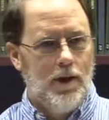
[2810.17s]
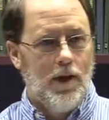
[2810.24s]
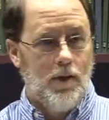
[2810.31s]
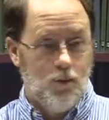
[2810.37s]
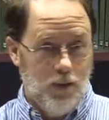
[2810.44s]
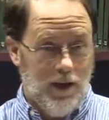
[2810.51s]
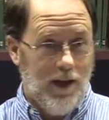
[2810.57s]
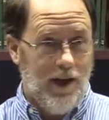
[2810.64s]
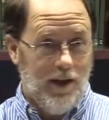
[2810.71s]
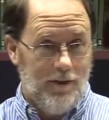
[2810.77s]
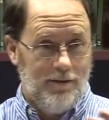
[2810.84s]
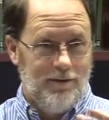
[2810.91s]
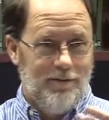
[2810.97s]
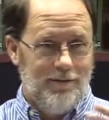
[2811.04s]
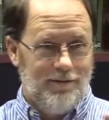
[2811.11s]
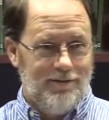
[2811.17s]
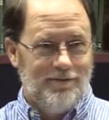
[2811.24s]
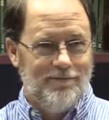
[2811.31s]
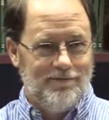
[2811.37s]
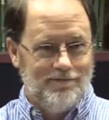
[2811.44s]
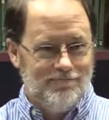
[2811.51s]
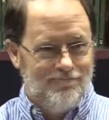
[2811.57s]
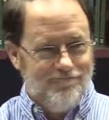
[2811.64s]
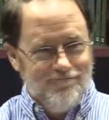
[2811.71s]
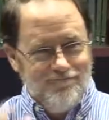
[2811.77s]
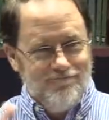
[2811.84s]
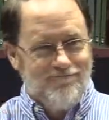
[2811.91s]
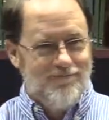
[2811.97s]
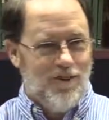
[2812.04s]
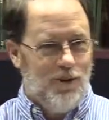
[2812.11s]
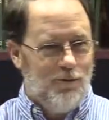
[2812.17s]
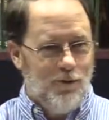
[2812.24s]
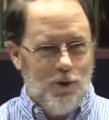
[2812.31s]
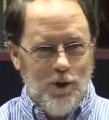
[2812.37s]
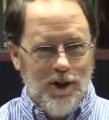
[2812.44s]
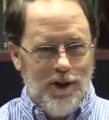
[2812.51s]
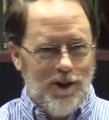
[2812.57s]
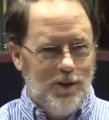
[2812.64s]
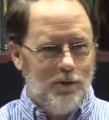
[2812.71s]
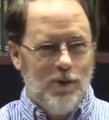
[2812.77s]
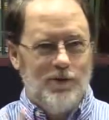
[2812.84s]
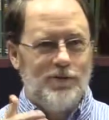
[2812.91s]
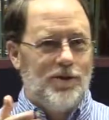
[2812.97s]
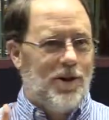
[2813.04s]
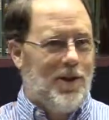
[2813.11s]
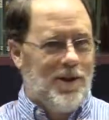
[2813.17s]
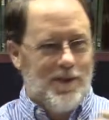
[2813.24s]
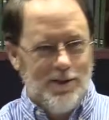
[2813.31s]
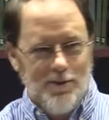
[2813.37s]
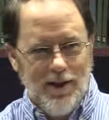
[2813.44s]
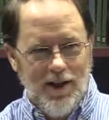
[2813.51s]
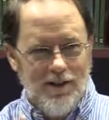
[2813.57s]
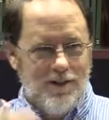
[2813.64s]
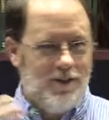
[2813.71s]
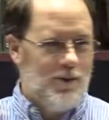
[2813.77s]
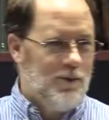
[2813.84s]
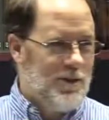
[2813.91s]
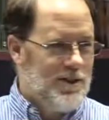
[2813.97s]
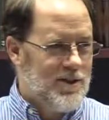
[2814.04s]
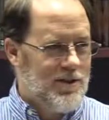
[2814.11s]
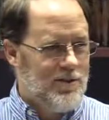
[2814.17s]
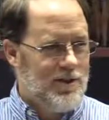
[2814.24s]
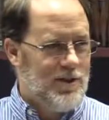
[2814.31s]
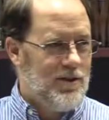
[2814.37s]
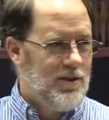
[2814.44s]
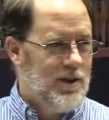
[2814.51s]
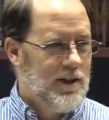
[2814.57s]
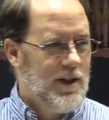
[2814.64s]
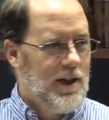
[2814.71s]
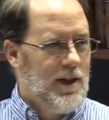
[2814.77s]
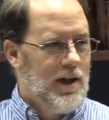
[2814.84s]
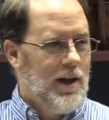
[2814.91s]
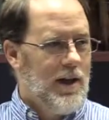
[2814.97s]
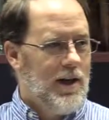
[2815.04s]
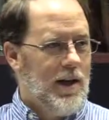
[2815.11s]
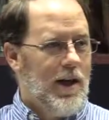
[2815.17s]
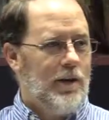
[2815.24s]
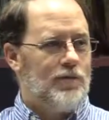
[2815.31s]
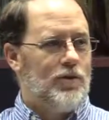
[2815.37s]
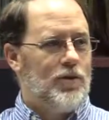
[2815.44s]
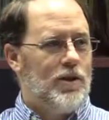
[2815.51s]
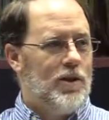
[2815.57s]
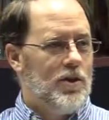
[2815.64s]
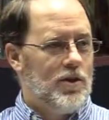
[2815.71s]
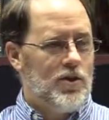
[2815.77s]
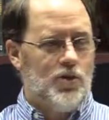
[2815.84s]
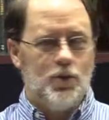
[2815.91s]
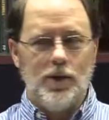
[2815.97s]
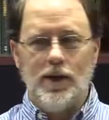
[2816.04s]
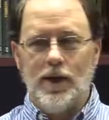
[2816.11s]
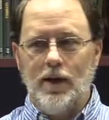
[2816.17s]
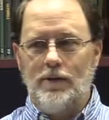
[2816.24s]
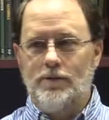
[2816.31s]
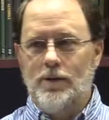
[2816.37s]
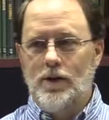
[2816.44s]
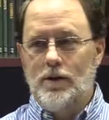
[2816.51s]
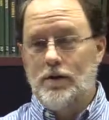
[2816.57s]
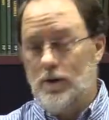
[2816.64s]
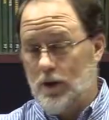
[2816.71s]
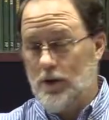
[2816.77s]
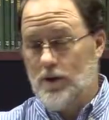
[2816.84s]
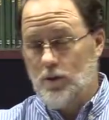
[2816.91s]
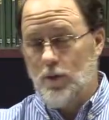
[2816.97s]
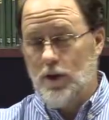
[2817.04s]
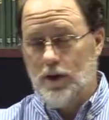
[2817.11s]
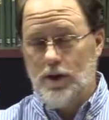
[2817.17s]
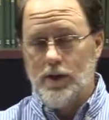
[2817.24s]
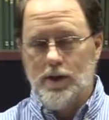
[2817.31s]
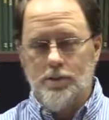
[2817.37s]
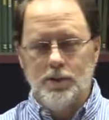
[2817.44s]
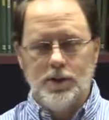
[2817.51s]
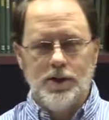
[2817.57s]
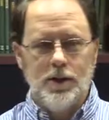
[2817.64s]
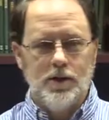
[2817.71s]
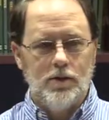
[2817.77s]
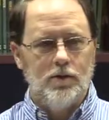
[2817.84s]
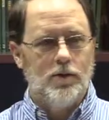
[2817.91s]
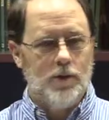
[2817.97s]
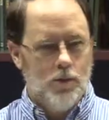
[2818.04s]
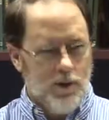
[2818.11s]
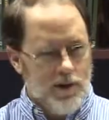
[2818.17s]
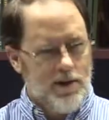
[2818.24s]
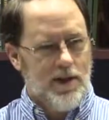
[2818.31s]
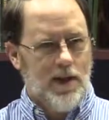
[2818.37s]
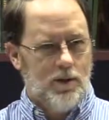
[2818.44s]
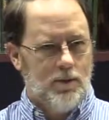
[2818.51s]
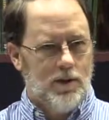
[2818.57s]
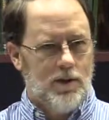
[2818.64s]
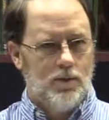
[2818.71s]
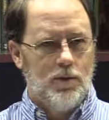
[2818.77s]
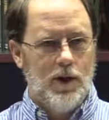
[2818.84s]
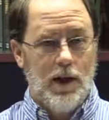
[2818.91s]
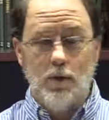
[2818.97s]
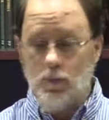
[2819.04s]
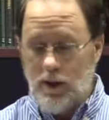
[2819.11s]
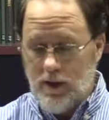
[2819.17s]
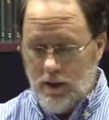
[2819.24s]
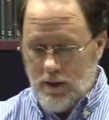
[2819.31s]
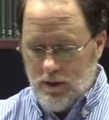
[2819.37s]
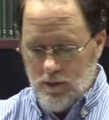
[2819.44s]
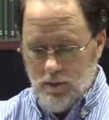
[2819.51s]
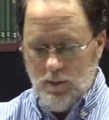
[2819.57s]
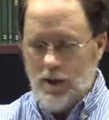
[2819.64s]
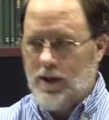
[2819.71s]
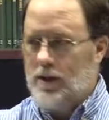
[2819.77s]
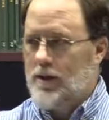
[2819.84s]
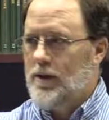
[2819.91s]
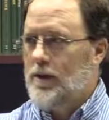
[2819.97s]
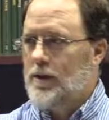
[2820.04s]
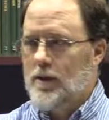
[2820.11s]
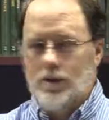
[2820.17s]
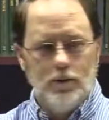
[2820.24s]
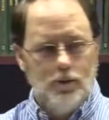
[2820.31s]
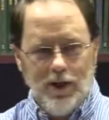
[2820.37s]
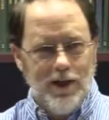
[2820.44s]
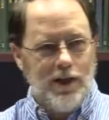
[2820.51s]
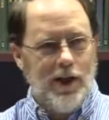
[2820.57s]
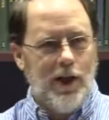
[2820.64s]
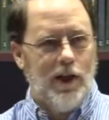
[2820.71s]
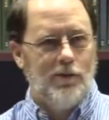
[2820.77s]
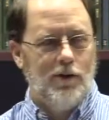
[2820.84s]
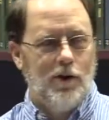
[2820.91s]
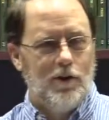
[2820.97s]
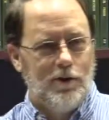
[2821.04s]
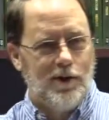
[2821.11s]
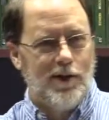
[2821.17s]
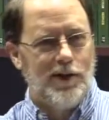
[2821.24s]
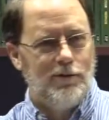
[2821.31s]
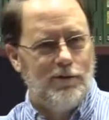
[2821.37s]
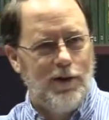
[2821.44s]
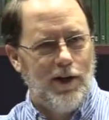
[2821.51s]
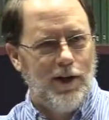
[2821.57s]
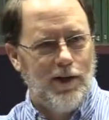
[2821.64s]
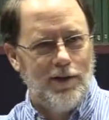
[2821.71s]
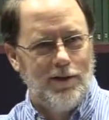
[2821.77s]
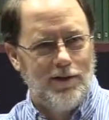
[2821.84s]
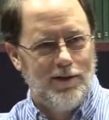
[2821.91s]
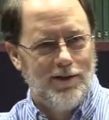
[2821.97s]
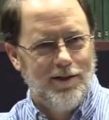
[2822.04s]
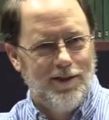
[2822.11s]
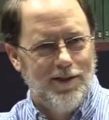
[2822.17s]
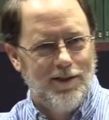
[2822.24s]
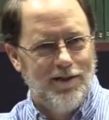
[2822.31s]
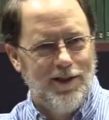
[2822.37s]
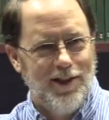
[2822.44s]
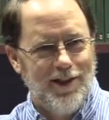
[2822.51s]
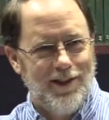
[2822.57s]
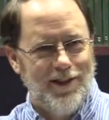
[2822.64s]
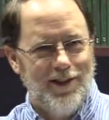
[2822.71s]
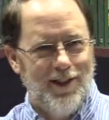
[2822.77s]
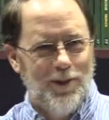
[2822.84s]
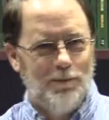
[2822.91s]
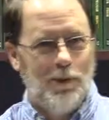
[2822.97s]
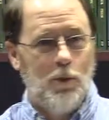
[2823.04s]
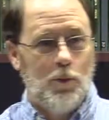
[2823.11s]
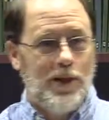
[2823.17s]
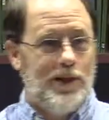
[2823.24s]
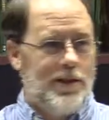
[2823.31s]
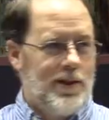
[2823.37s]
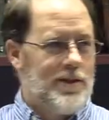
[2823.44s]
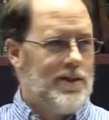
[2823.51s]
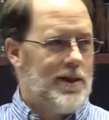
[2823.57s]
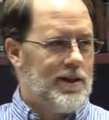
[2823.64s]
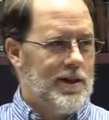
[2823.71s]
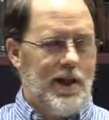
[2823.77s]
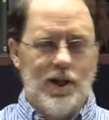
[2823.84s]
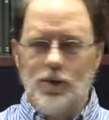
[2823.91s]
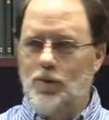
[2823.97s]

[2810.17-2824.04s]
And we have avoided, we've talked about, you know, what should we do? And and after years we have there's one in particular that we sat with, and we and we we we didn't have our clean fighting thing, but we did sit down